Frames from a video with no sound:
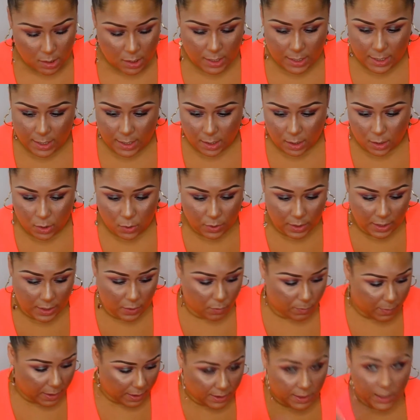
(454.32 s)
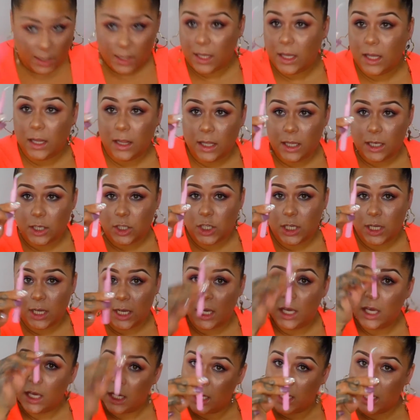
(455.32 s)
And going in with my Lilly
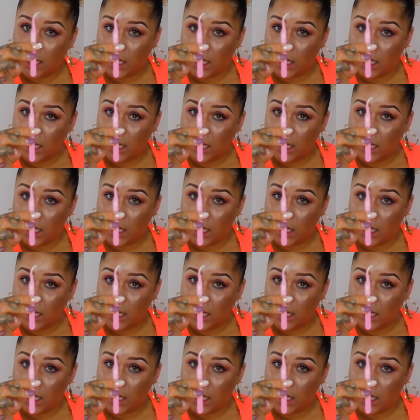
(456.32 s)
Ghalichi